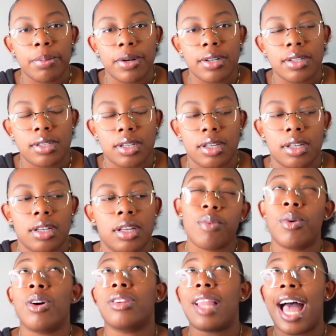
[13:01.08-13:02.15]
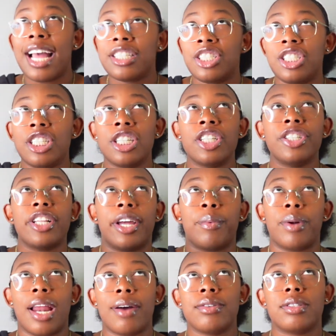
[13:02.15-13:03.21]
person. Well, last year, like
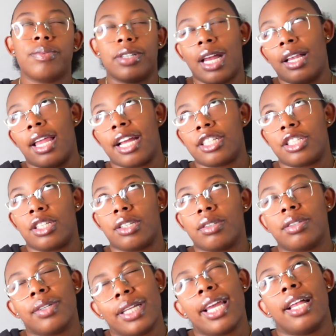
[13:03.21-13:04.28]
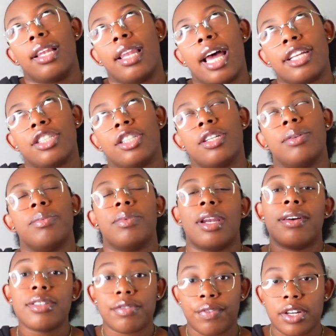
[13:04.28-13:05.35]
last year when
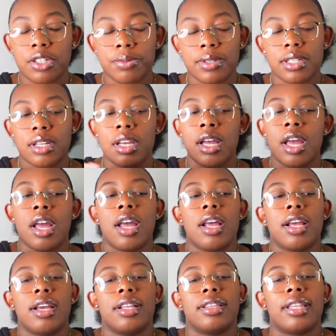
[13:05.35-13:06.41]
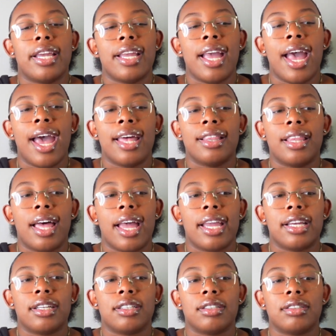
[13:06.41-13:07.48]
I was a freshman, they had
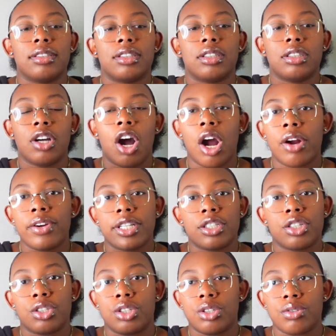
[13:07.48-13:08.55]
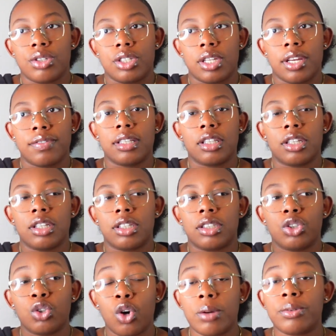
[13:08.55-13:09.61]
like the RAs just do shifts. The
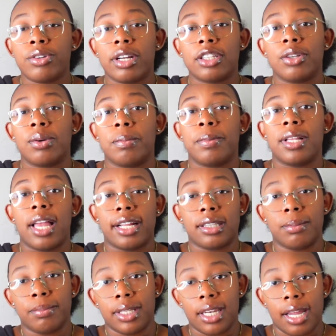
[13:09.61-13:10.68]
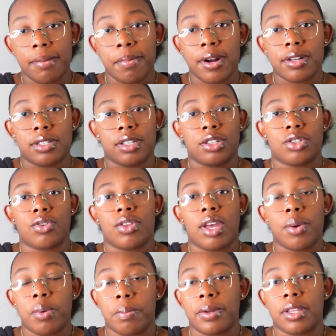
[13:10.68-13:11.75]
dorm director would be like the midnight person, so
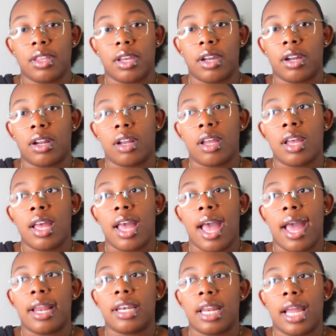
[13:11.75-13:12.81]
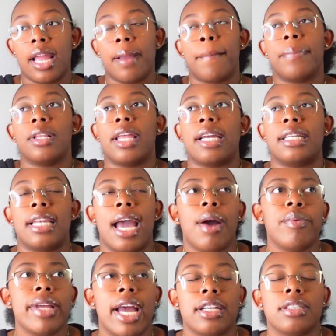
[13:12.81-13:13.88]
they would be there at night. But like now
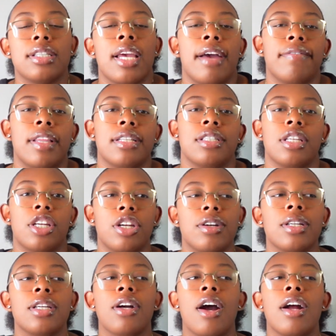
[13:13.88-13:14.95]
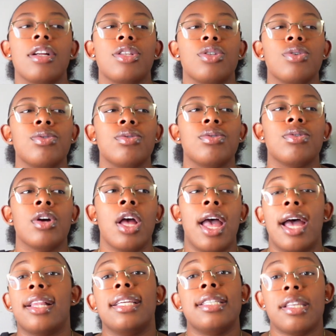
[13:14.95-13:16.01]
we actually have like security guards who,
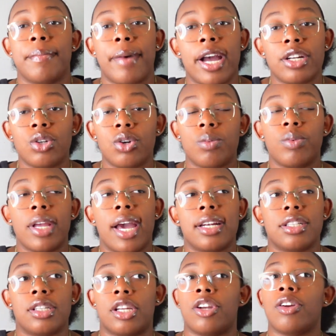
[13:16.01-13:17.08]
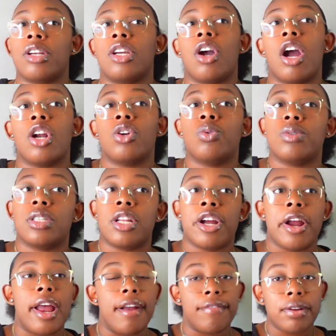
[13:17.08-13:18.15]
at least in my dorm, we had a security guard who was
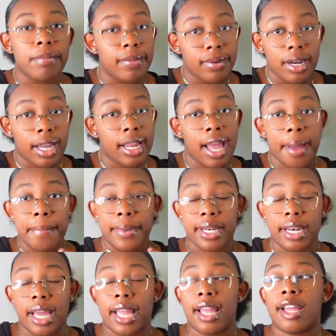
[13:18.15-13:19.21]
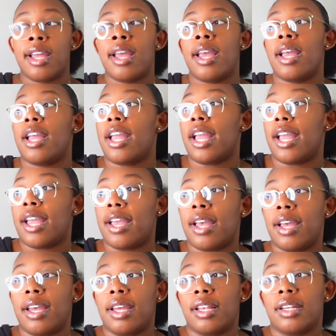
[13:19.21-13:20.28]
there every night at midnight,
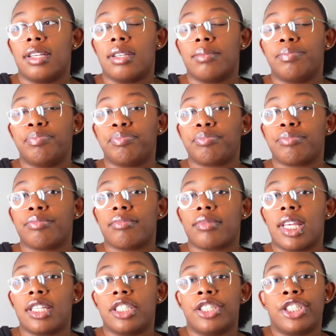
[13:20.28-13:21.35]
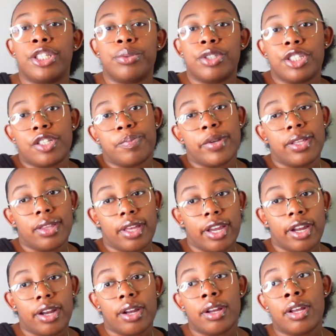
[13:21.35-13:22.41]
and she would just be
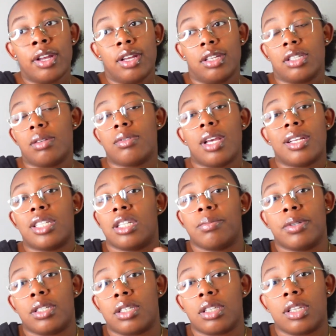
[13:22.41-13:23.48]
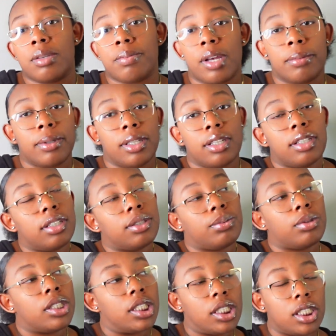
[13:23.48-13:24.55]
there. Sometimes she'd be asleep. I mean, it is
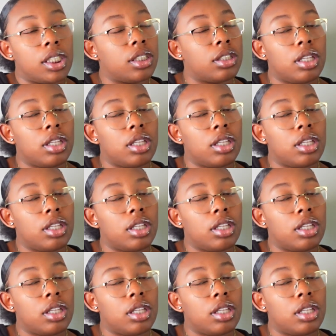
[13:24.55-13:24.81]
what it is.